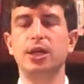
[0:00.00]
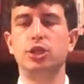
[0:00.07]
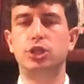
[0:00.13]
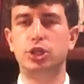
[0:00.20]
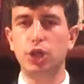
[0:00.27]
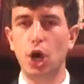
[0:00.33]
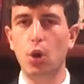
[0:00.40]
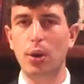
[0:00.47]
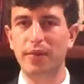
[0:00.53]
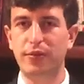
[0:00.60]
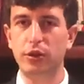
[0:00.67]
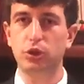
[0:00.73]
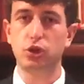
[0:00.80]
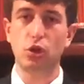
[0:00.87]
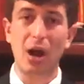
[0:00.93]
So
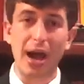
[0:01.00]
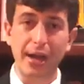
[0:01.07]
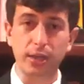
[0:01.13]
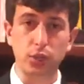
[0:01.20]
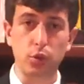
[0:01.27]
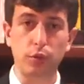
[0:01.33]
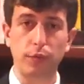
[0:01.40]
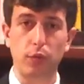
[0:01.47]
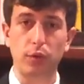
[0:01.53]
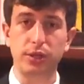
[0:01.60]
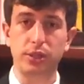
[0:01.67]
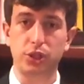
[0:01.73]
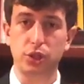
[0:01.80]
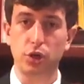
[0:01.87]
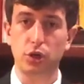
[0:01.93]
if you're trying to
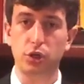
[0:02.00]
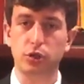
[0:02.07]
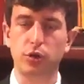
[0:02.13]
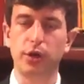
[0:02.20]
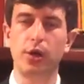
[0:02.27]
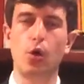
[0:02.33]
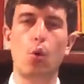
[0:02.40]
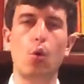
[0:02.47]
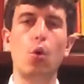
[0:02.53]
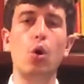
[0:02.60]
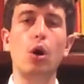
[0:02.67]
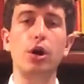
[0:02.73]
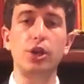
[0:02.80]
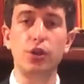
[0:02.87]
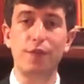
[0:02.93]
avoid surgery,
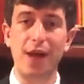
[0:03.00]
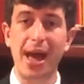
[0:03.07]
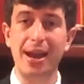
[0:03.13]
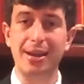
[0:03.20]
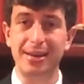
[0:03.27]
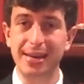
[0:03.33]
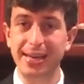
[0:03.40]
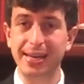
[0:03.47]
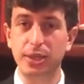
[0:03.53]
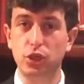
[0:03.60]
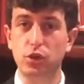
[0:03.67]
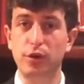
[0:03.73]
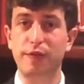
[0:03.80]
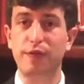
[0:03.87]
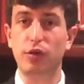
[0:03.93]
or you've had a knee
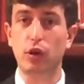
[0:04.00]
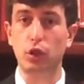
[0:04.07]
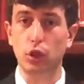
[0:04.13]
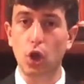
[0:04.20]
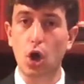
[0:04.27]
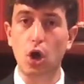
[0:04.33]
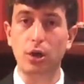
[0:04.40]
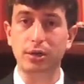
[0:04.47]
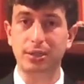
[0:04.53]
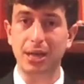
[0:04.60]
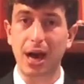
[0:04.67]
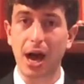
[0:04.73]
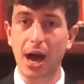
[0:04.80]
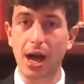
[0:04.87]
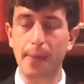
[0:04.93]
injury for a long
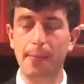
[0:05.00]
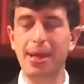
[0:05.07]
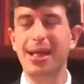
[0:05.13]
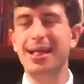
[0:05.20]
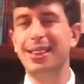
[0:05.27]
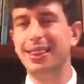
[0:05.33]
time,